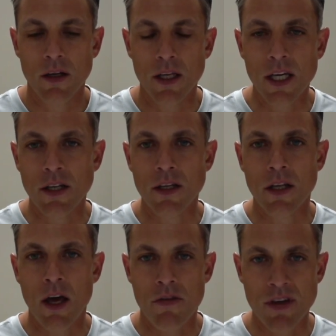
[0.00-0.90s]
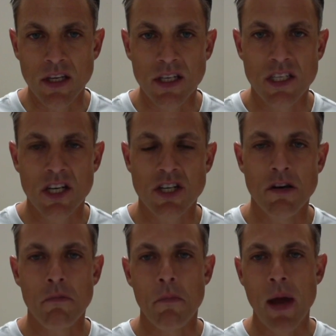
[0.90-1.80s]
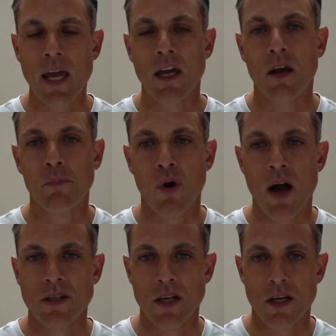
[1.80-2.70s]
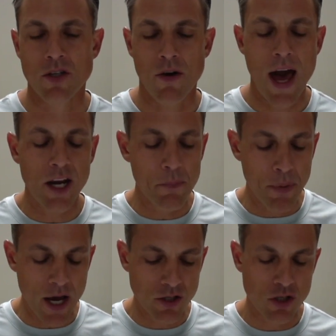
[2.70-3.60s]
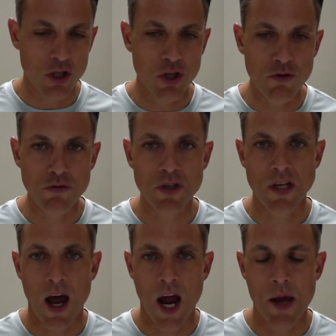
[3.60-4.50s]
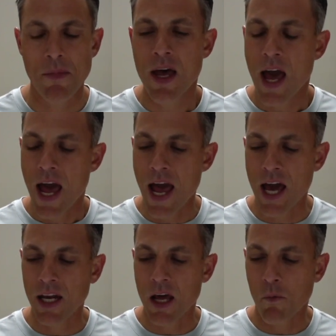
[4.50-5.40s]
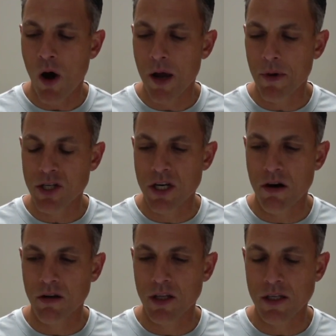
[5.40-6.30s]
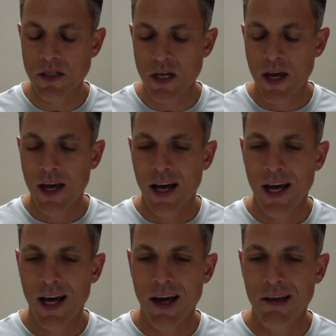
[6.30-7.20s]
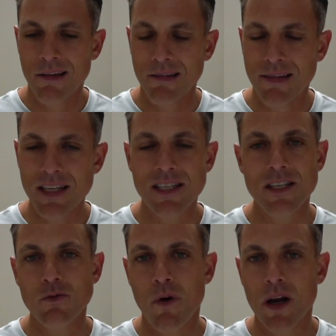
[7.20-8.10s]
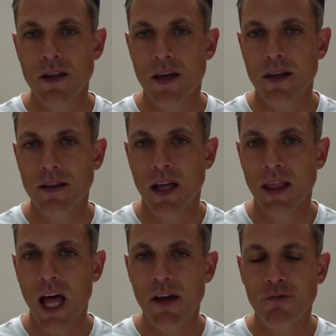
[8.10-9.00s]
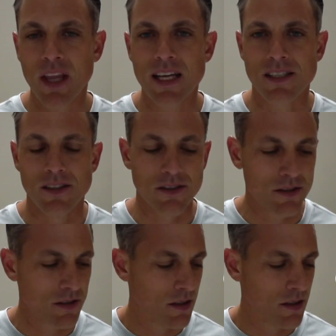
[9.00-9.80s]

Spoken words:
in the decision-making process. So how to best use time, and why am I sharing this? This is one of the life lessons